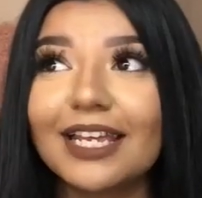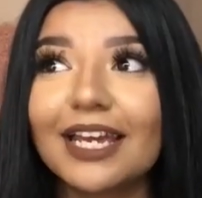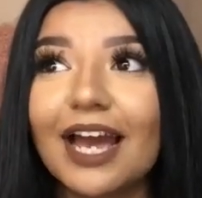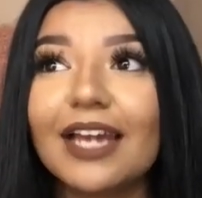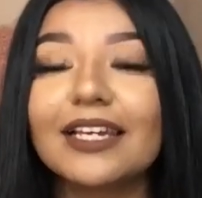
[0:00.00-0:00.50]

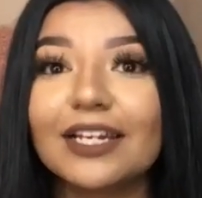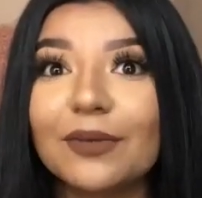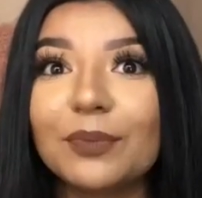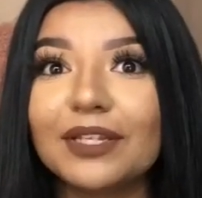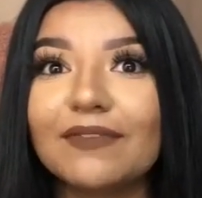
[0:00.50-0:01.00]
Like I
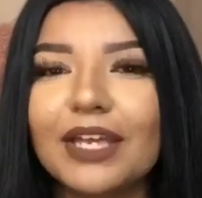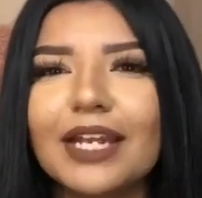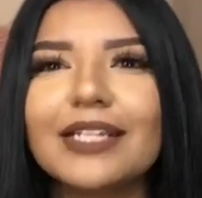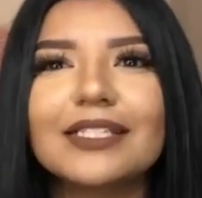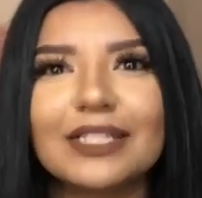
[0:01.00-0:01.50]
couldn't believe it,
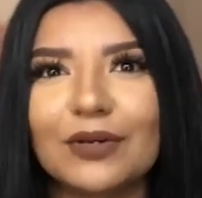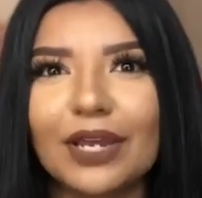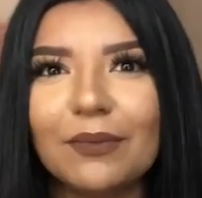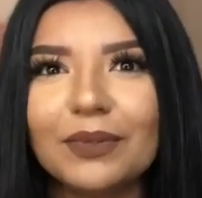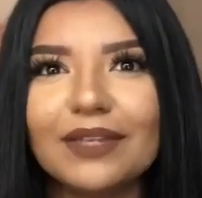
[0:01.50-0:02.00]
and I still
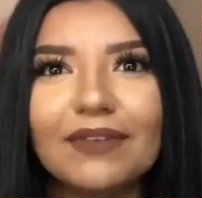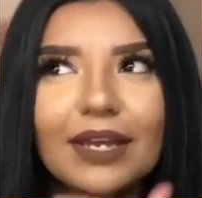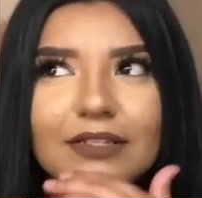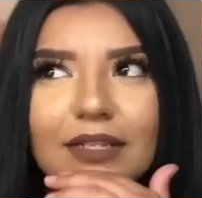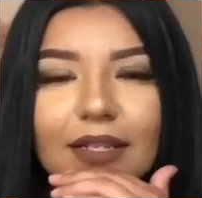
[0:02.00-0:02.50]
can't believe
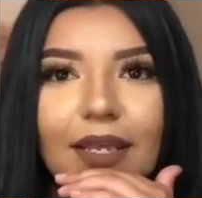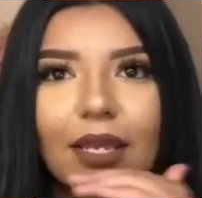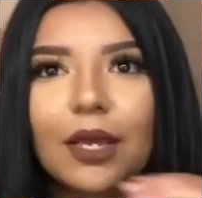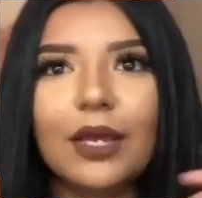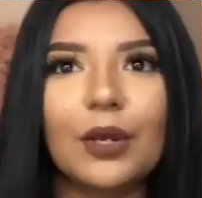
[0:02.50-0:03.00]
it hasn't like